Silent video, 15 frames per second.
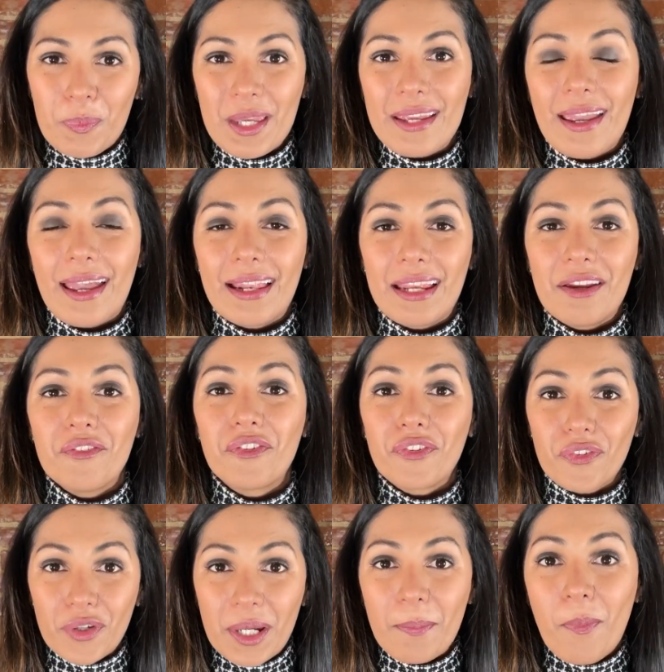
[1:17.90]
be getting
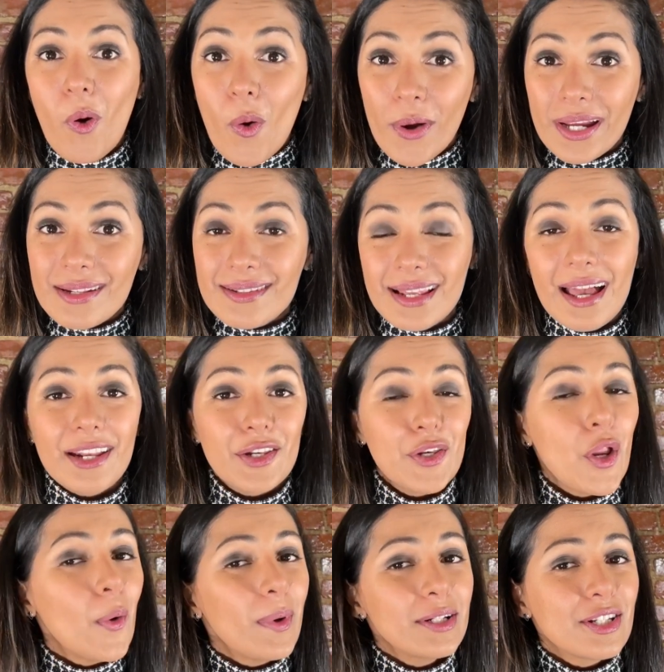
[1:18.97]
free points at
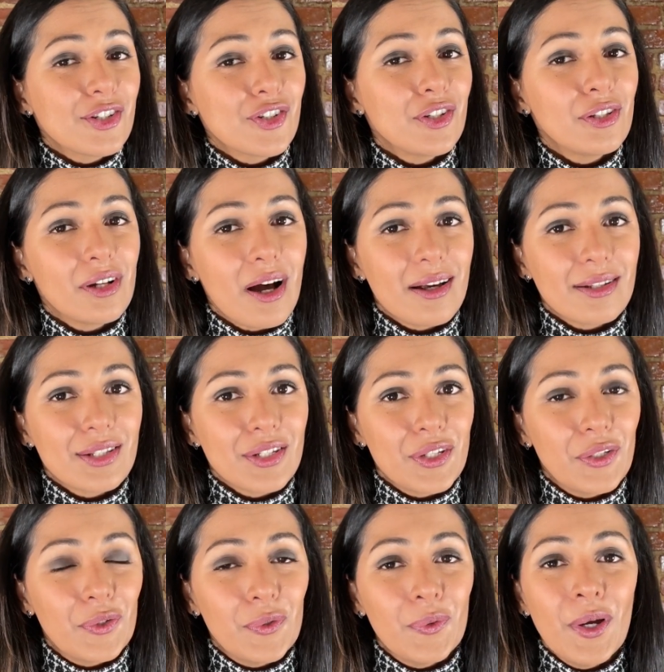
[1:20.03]
no additional cost to
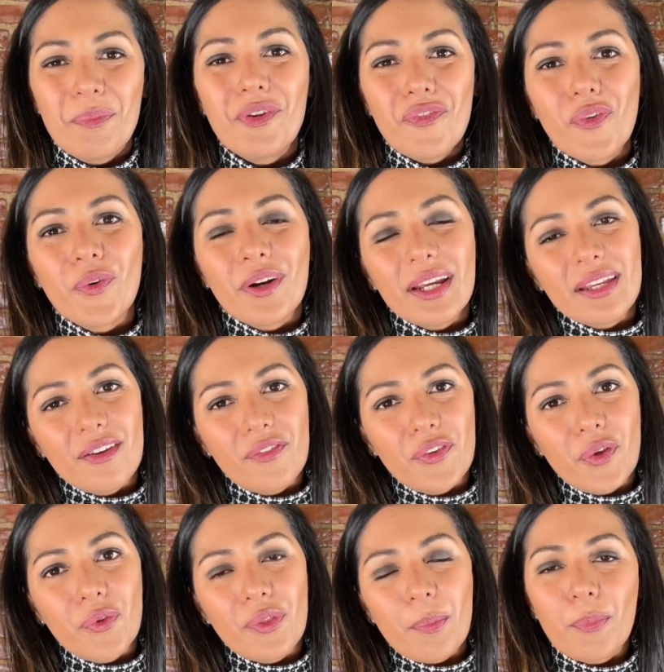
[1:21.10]
you. Before I give
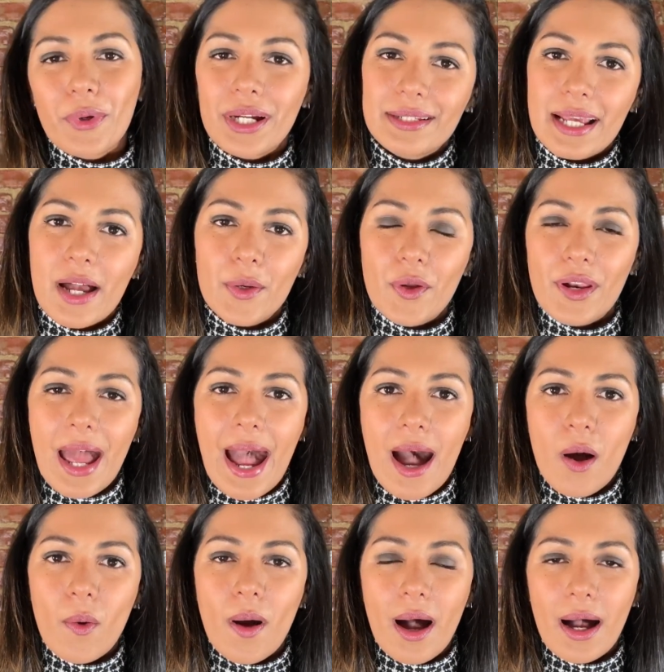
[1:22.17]
you the breakdown on
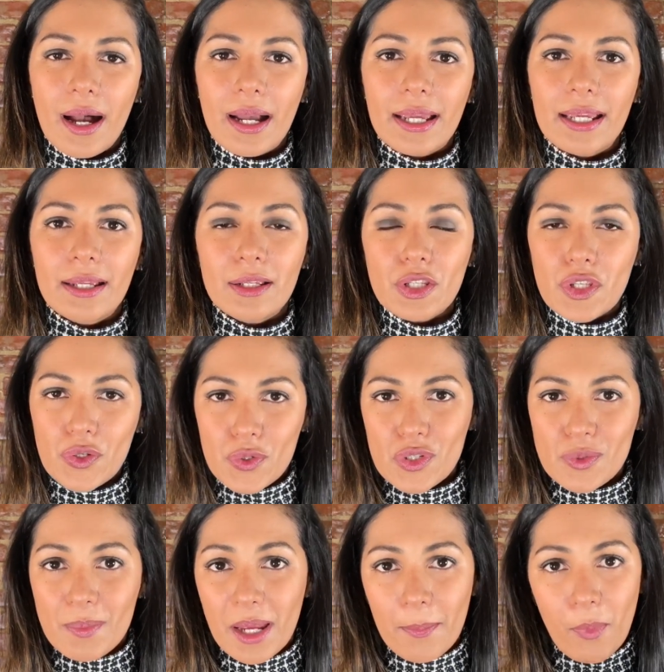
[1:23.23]
how I
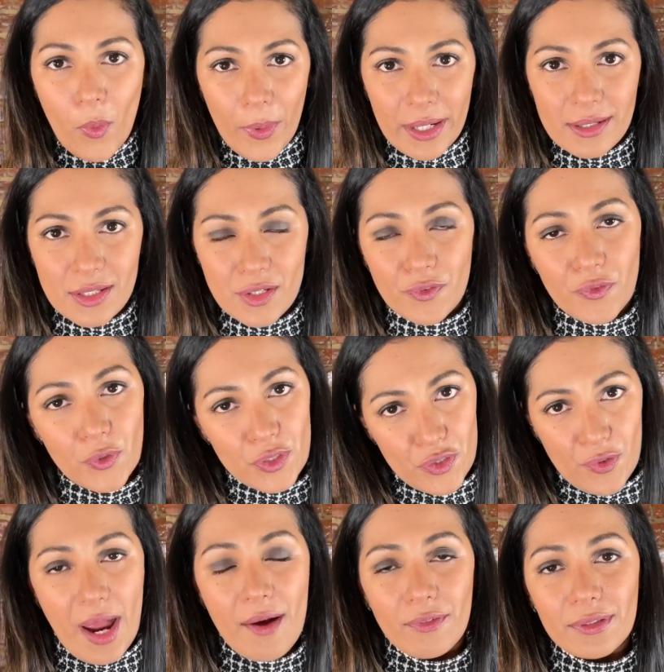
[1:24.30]
use my points for
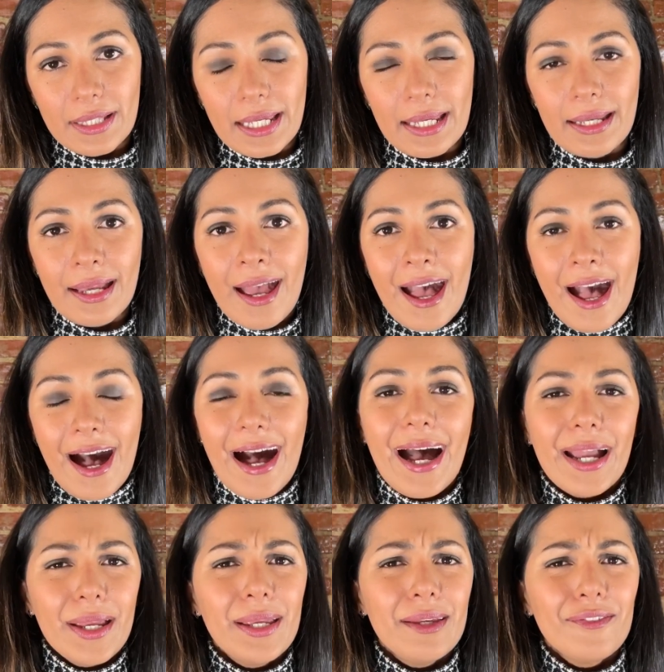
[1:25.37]
traveling,
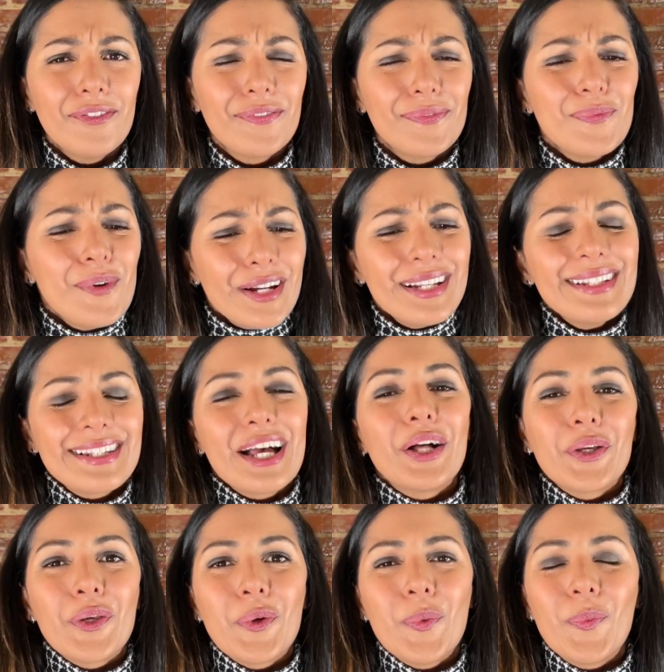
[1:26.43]
I want to tell
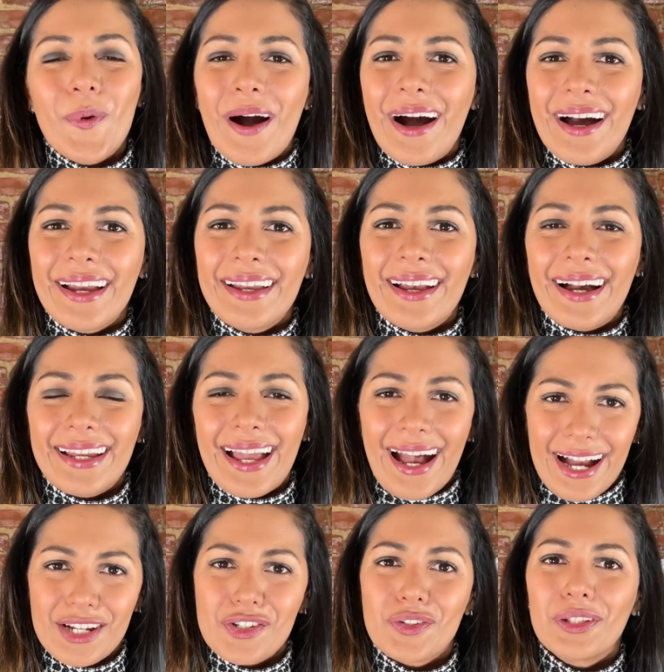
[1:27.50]
you why I
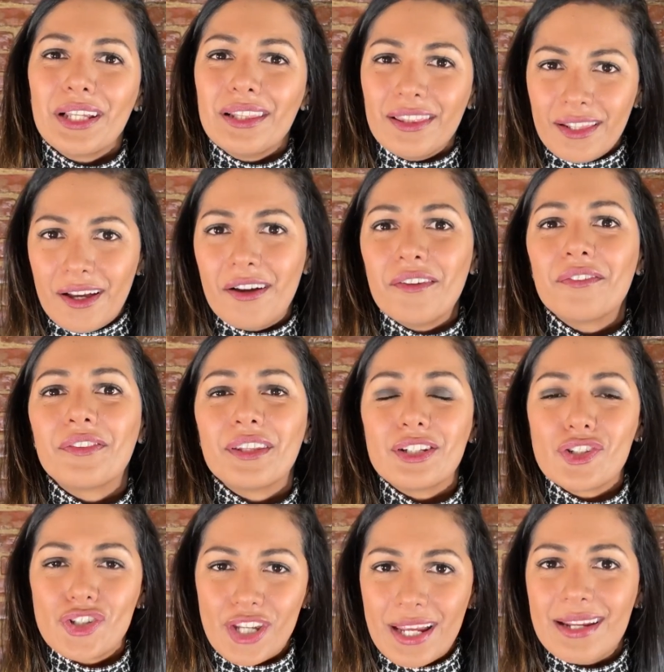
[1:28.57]
actually love the
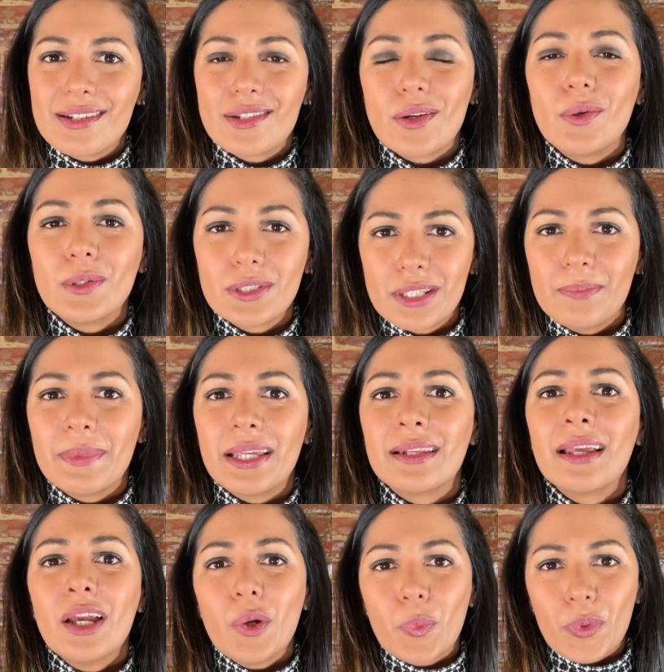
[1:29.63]
Chase Ultimate
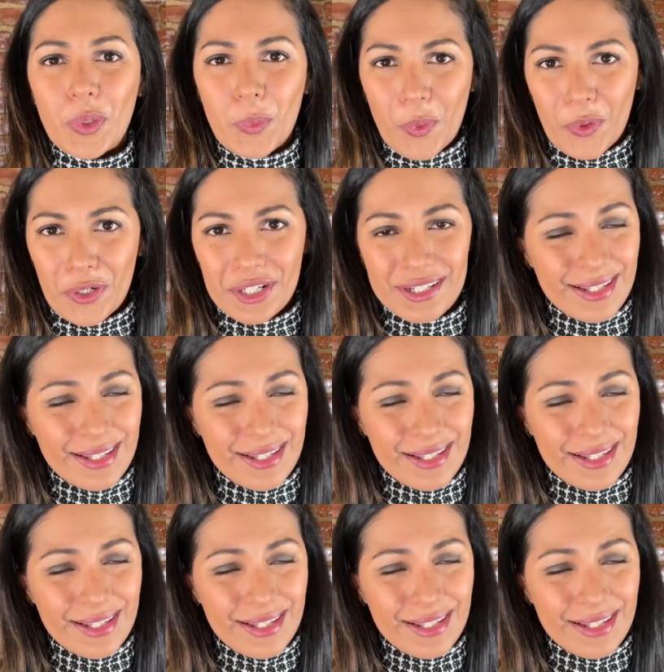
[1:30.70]
Rewards